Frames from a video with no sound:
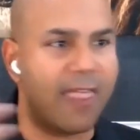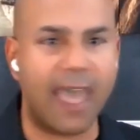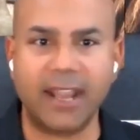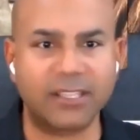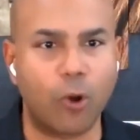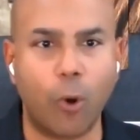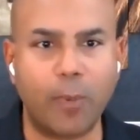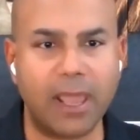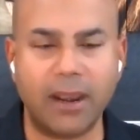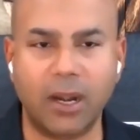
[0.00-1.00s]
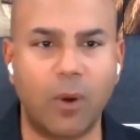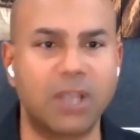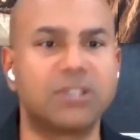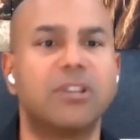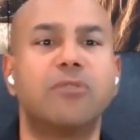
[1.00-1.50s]
That is an open-ended
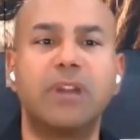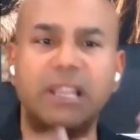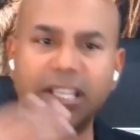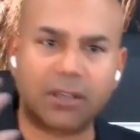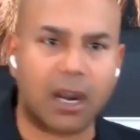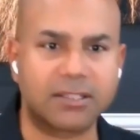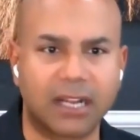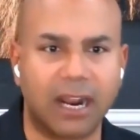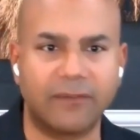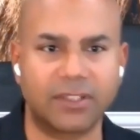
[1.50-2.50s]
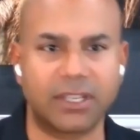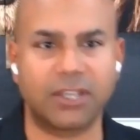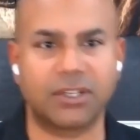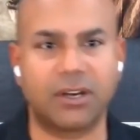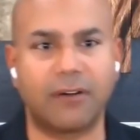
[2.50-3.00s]
question that really starts the
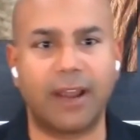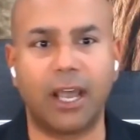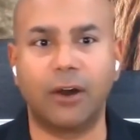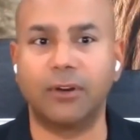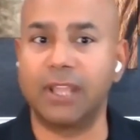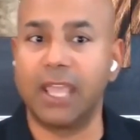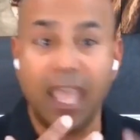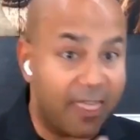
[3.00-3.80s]
conversation around